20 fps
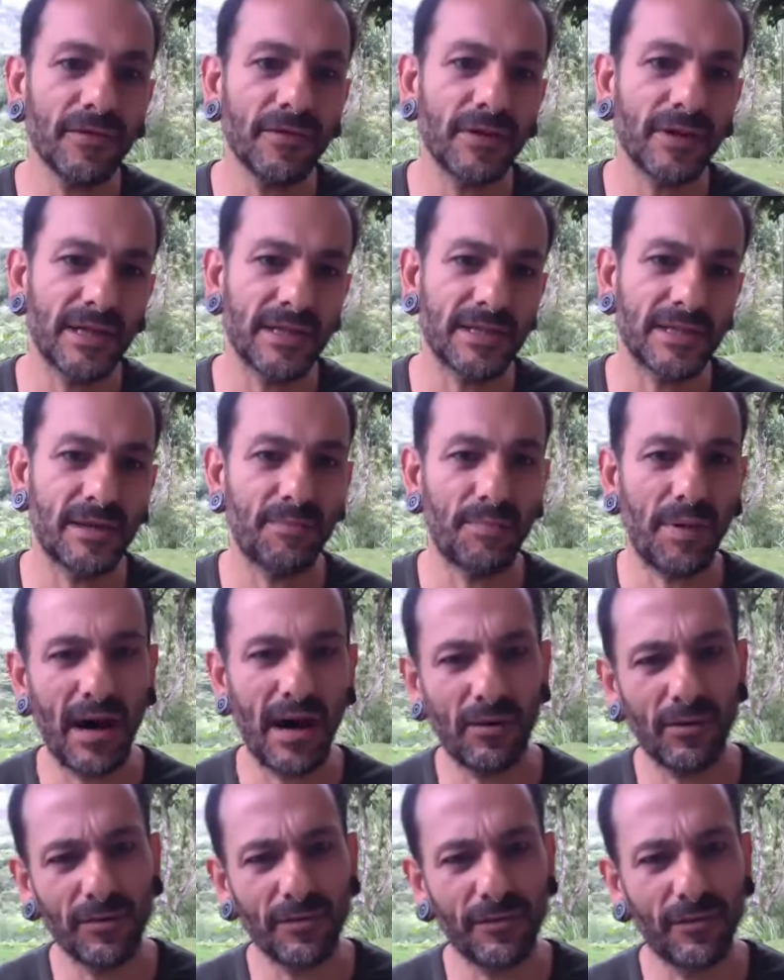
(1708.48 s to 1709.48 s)
Is it
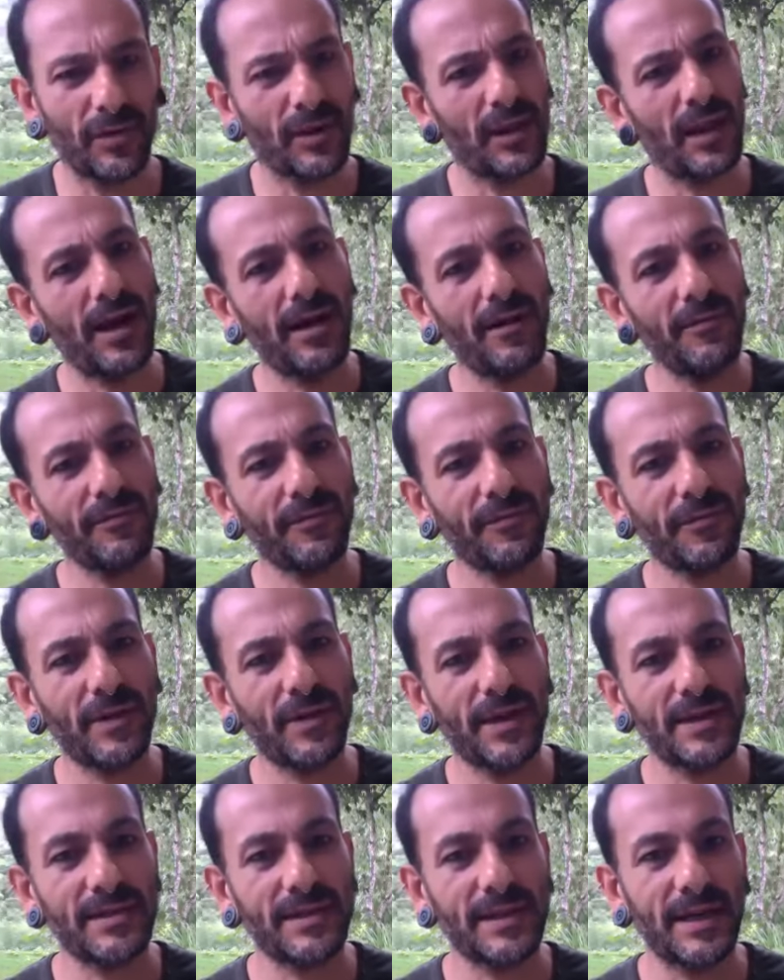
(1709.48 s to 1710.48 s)
powerful love?
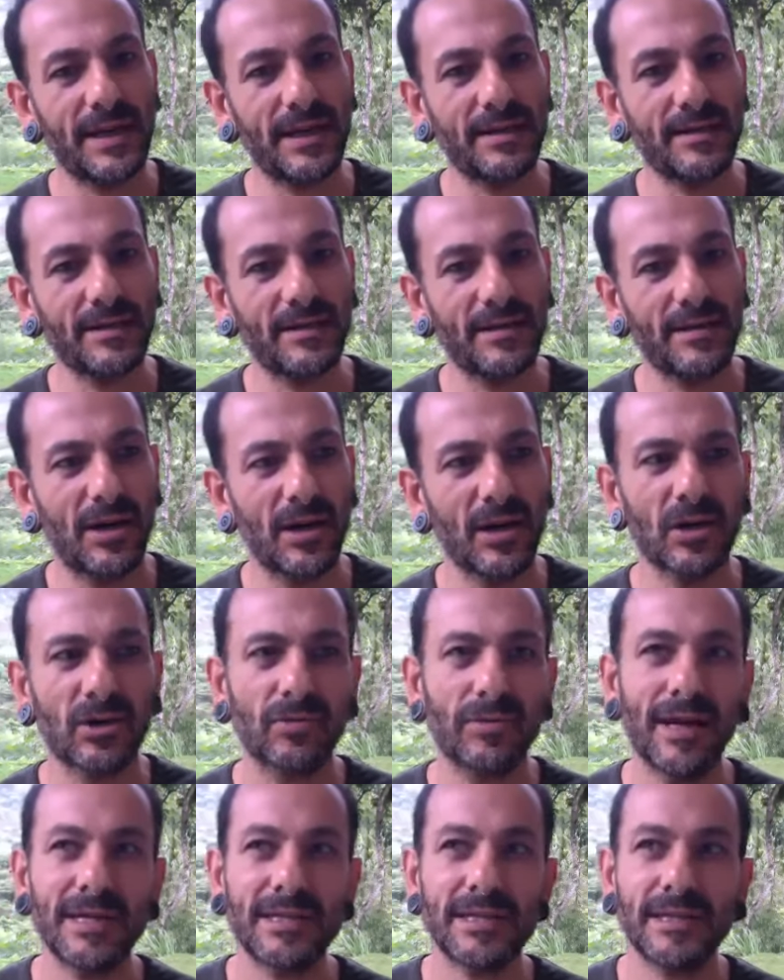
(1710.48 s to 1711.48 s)
Is it
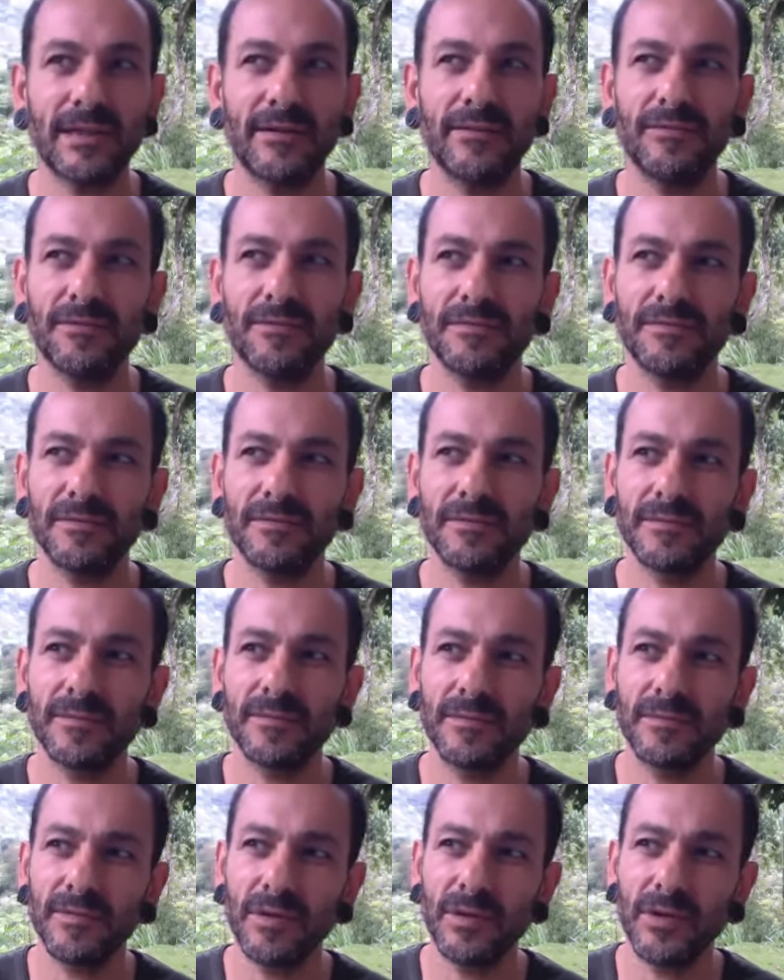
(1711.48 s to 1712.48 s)
aggressive
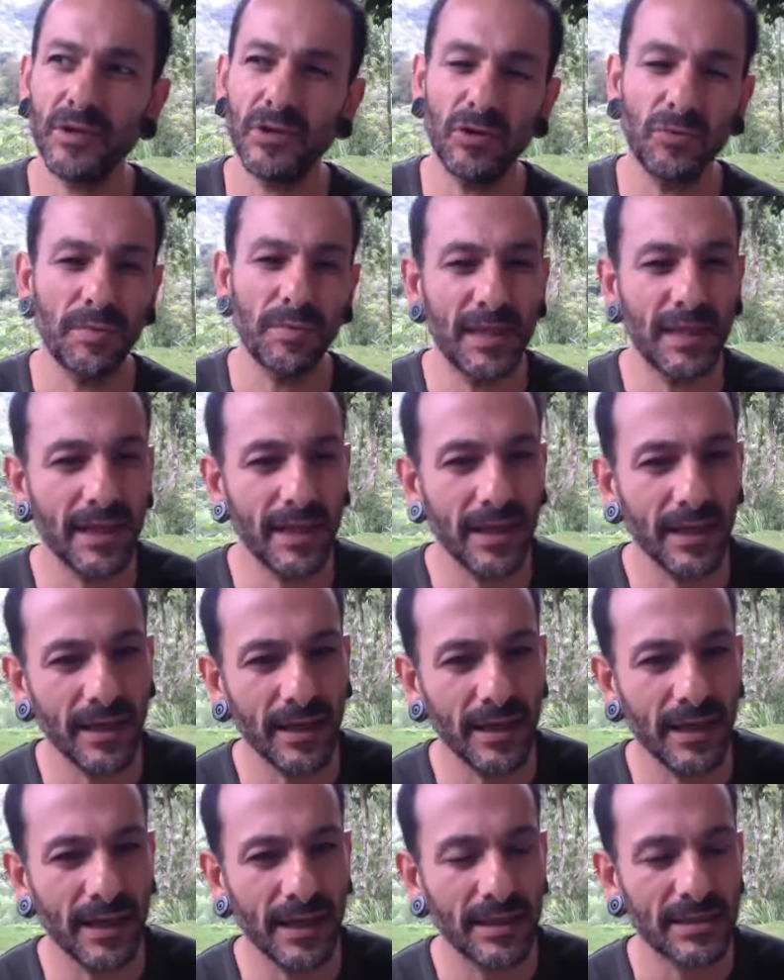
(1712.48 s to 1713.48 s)

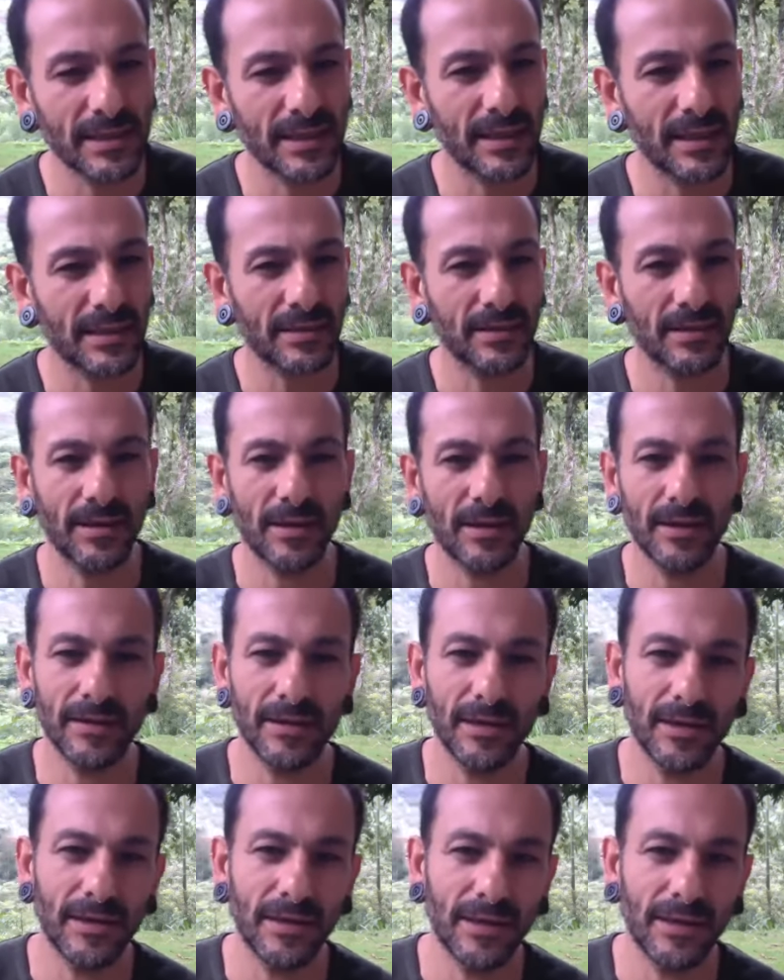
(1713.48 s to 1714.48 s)
humility? Is it
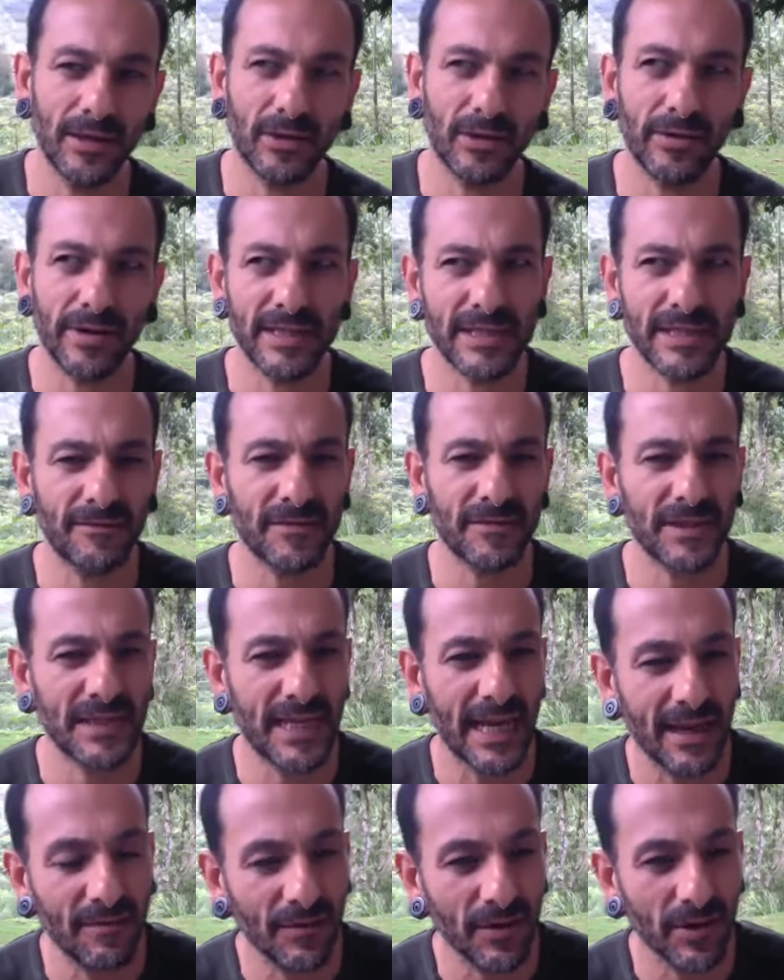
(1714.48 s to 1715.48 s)
an aggressive
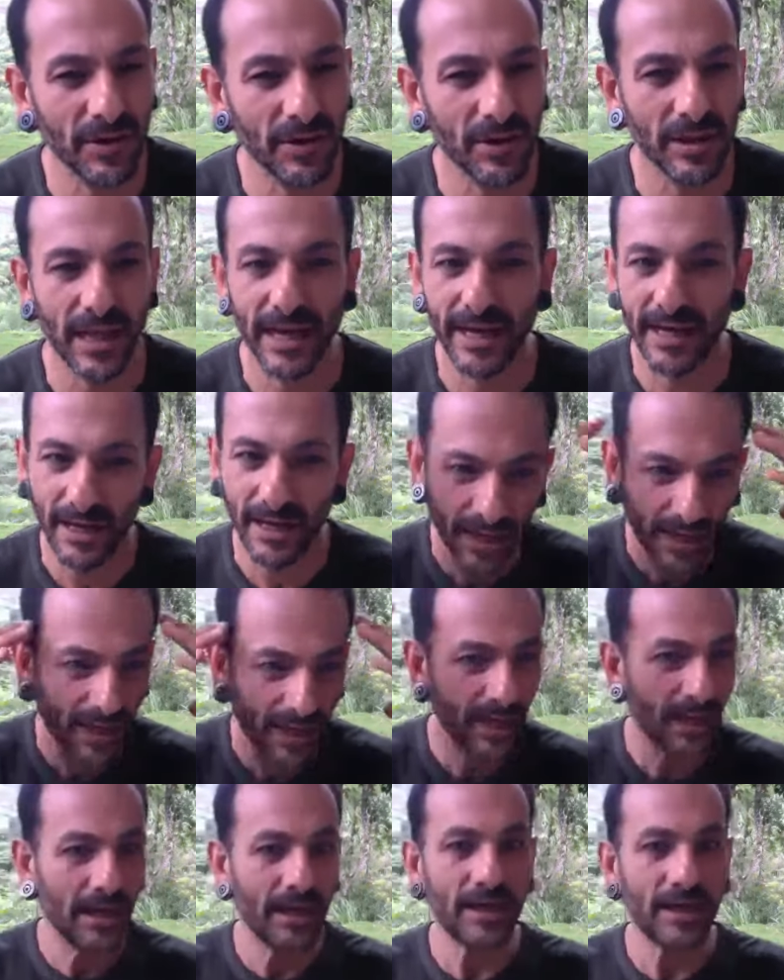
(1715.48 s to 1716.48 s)
savior? Like,
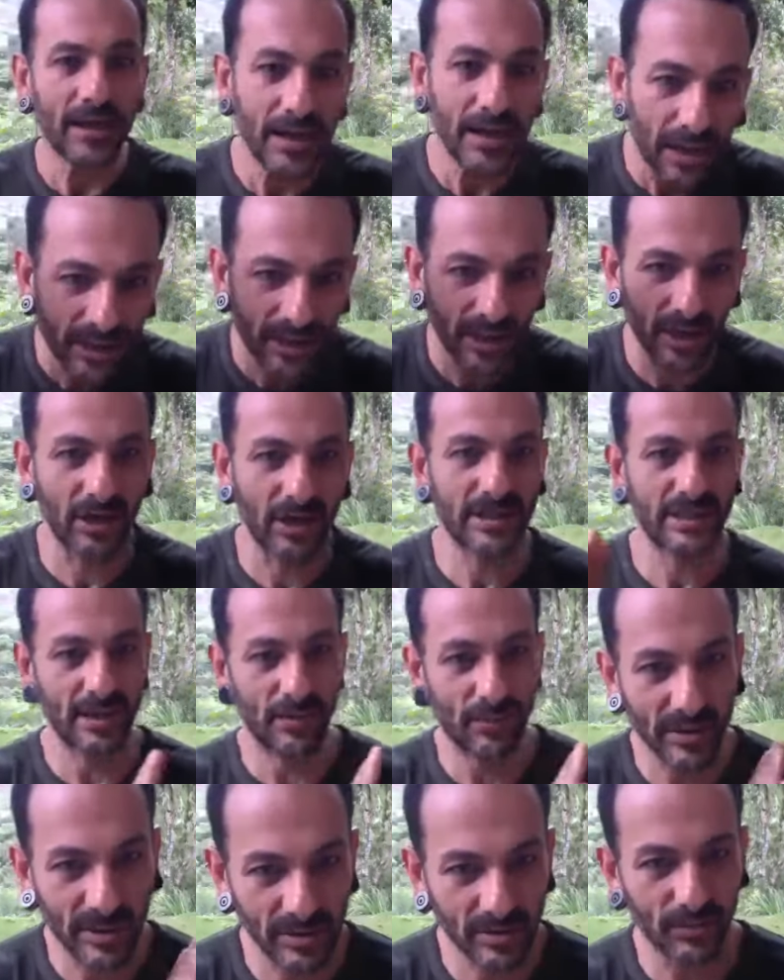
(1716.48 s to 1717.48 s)
you know, it's like
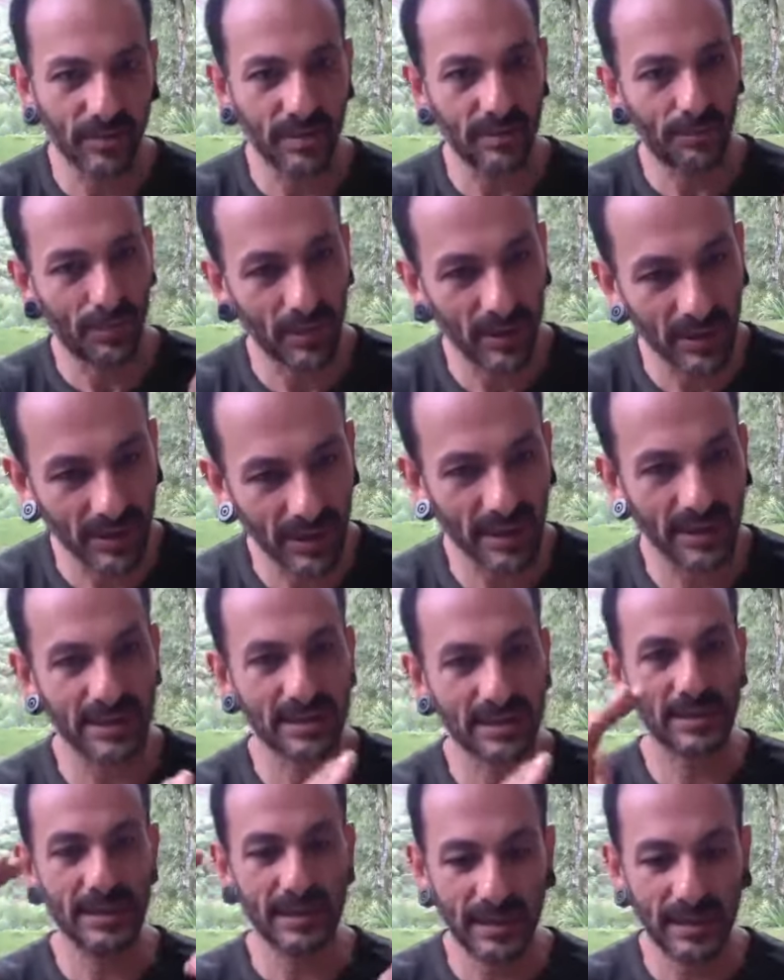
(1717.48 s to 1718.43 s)
we put these